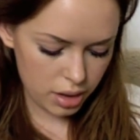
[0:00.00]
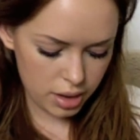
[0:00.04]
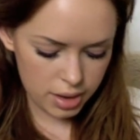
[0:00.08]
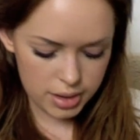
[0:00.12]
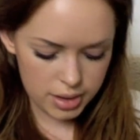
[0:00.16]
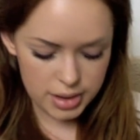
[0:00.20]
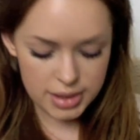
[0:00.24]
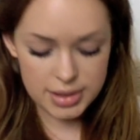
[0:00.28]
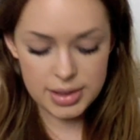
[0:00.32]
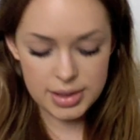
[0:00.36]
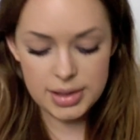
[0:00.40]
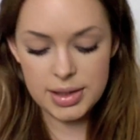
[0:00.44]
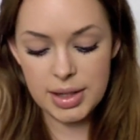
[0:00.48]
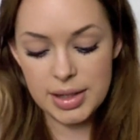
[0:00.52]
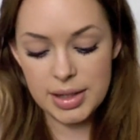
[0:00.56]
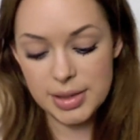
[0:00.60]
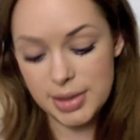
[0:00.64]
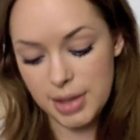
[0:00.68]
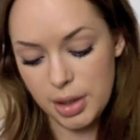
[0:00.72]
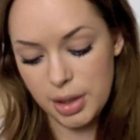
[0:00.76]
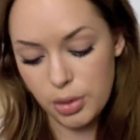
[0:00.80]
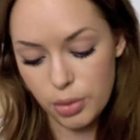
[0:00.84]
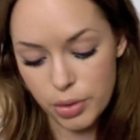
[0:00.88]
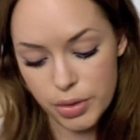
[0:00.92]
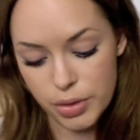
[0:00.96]
this is
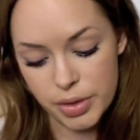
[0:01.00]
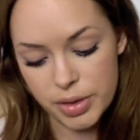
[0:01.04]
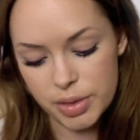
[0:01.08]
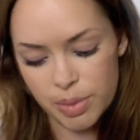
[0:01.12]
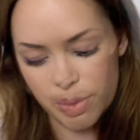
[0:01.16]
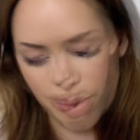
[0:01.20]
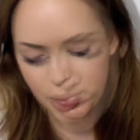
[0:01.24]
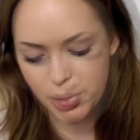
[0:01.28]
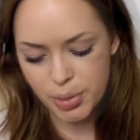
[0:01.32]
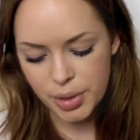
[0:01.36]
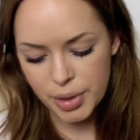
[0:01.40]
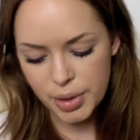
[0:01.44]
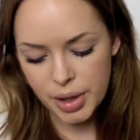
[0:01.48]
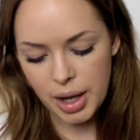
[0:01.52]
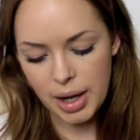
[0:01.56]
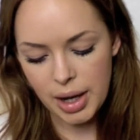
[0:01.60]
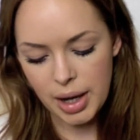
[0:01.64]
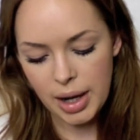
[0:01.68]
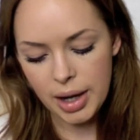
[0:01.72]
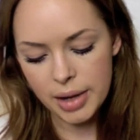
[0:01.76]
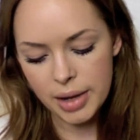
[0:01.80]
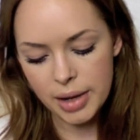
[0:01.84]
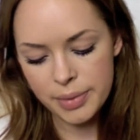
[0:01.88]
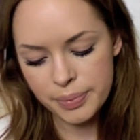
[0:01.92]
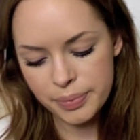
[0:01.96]
Estee Lauder as well, Pure
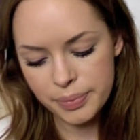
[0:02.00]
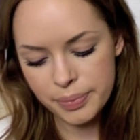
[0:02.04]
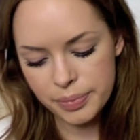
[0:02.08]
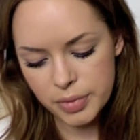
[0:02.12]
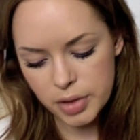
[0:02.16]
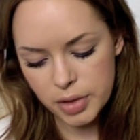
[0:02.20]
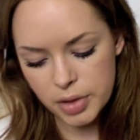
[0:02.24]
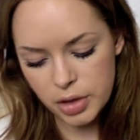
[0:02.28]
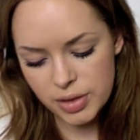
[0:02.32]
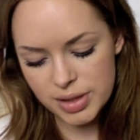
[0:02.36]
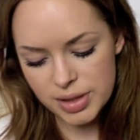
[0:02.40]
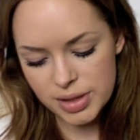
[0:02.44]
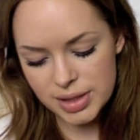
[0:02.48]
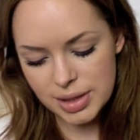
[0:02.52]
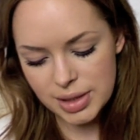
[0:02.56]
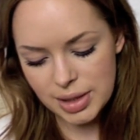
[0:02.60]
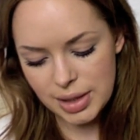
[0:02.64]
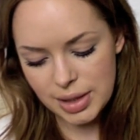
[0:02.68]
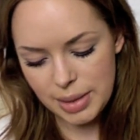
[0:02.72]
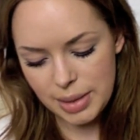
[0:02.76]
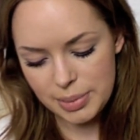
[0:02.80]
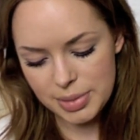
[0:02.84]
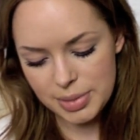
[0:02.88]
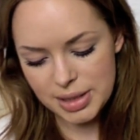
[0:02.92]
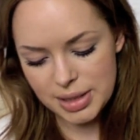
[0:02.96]
Colour Crystal
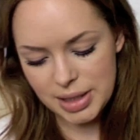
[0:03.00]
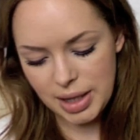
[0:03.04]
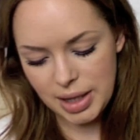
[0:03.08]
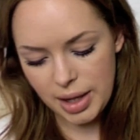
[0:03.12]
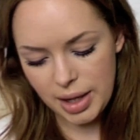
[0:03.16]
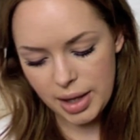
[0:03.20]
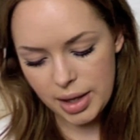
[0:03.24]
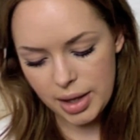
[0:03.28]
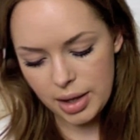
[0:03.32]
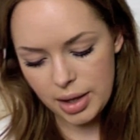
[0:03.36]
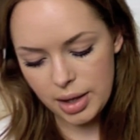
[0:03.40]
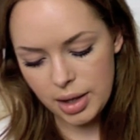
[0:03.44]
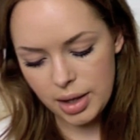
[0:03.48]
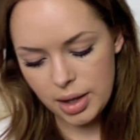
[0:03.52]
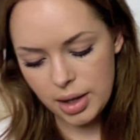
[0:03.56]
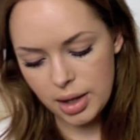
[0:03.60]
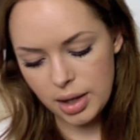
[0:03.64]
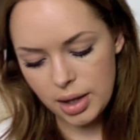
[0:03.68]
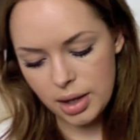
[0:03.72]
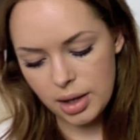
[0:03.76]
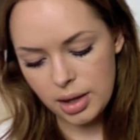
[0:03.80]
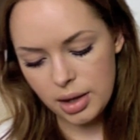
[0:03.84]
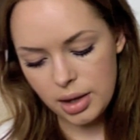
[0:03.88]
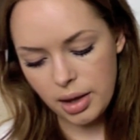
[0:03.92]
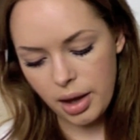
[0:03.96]
Lipstick
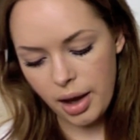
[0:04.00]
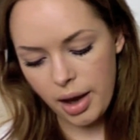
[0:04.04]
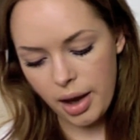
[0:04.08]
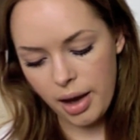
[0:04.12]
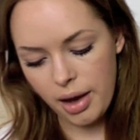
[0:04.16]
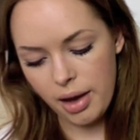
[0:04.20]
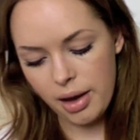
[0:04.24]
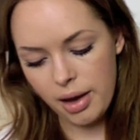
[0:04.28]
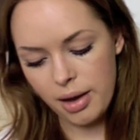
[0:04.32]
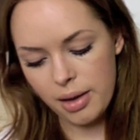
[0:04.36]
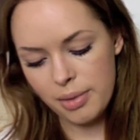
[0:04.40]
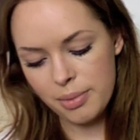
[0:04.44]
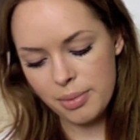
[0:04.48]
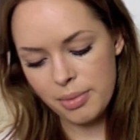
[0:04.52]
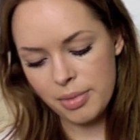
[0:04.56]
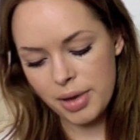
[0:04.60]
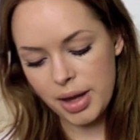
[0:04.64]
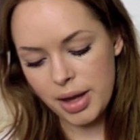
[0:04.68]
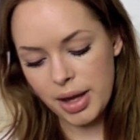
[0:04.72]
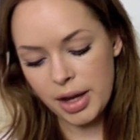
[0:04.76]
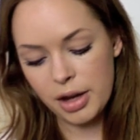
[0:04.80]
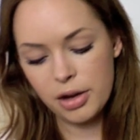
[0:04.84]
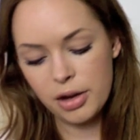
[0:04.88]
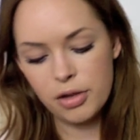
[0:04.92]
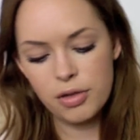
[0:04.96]

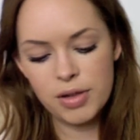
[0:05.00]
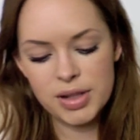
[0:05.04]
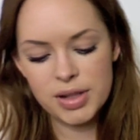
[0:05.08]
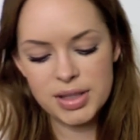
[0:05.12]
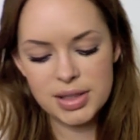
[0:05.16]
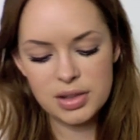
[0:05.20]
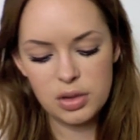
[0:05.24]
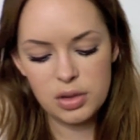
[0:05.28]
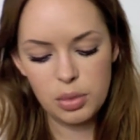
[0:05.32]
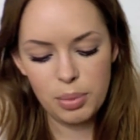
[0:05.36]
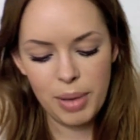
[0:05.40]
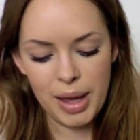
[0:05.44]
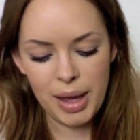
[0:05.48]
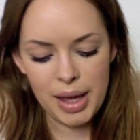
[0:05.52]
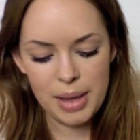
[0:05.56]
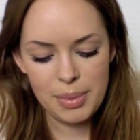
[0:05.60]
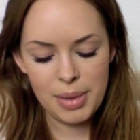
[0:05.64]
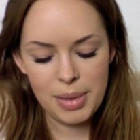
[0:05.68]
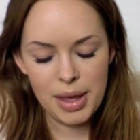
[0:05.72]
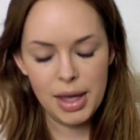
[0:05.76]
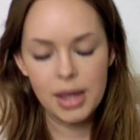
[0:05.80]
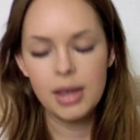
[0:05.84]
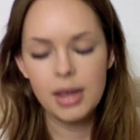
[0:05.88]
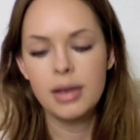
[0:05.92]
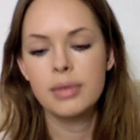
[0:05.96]
in Crystal
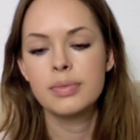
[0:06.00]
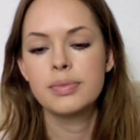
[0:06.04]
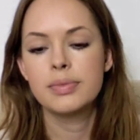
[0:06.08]
Baby,